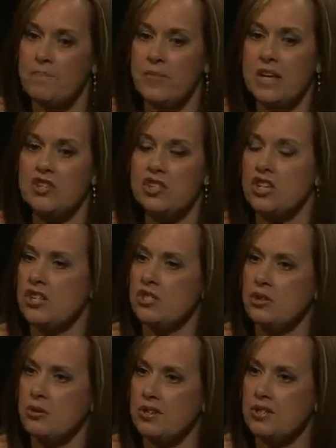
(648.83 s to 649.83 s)
it's just
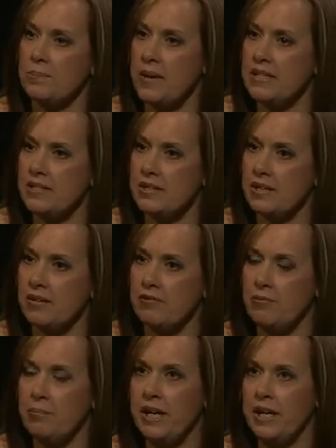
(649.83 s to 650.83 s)
too
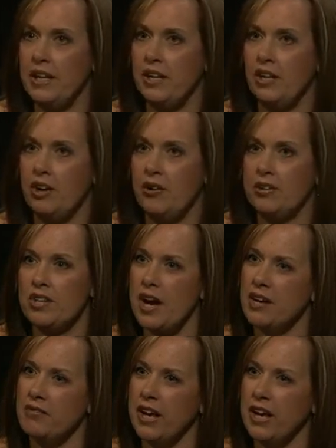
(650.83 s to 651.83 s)
expensive, but, you know, it's
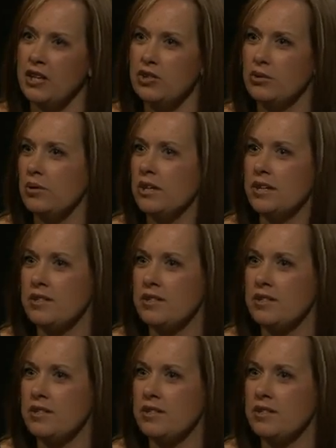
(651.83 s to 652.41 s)
kind of like a doula.